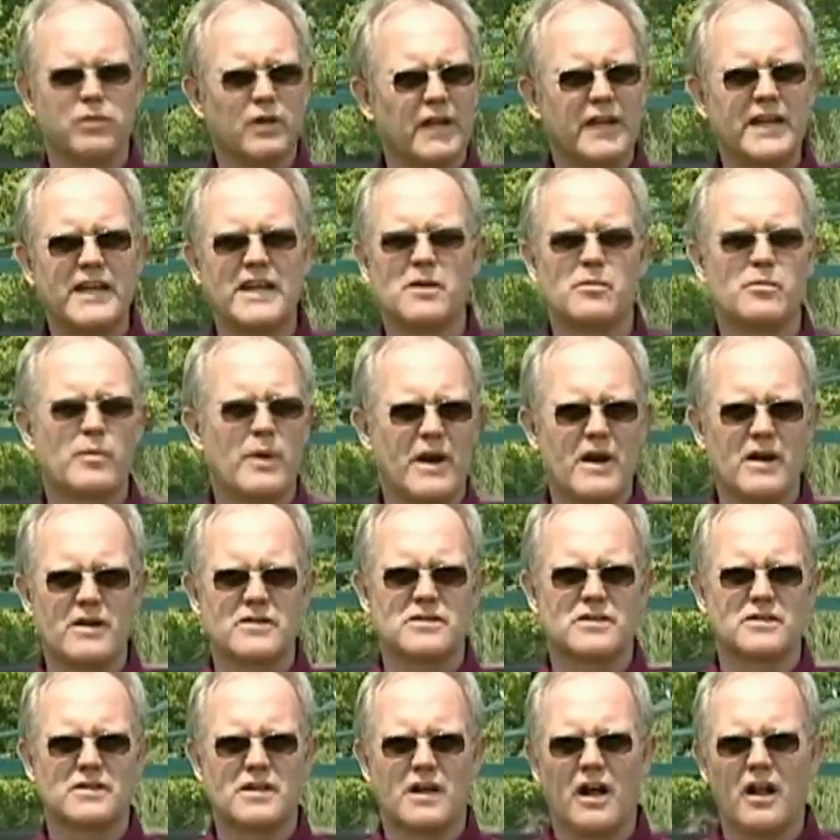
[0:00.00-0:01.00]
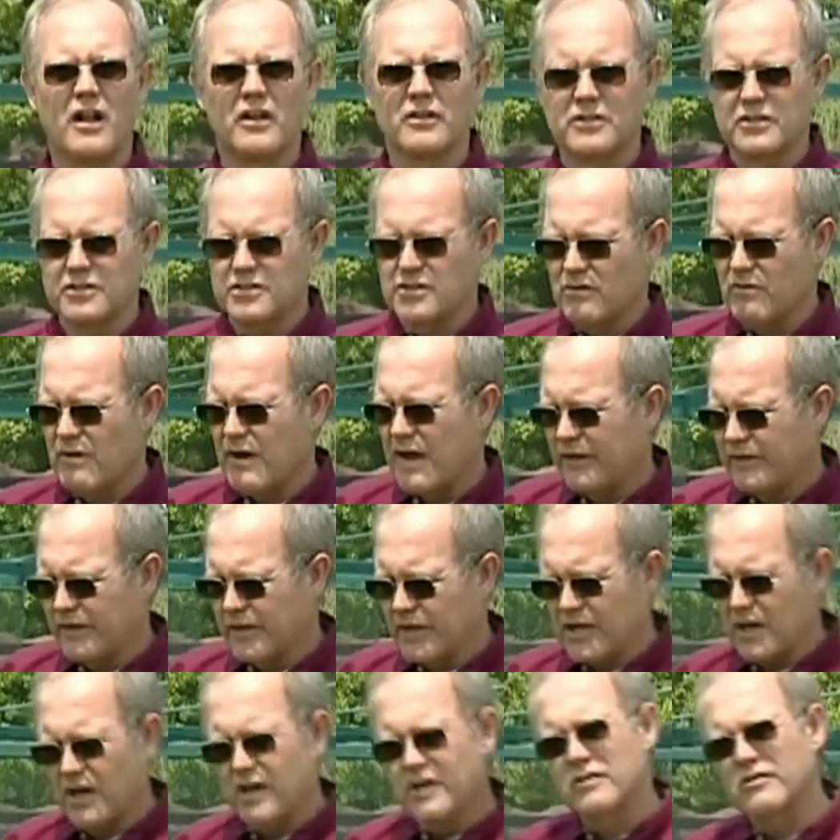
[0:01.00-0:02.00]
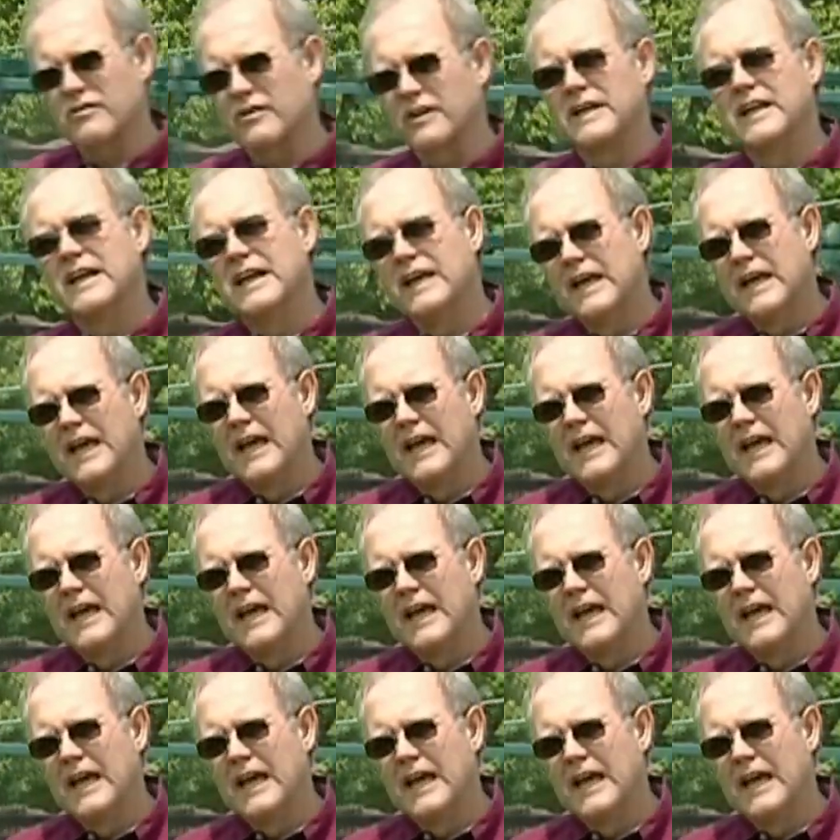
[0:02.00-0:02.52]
leading parasitologists around the country.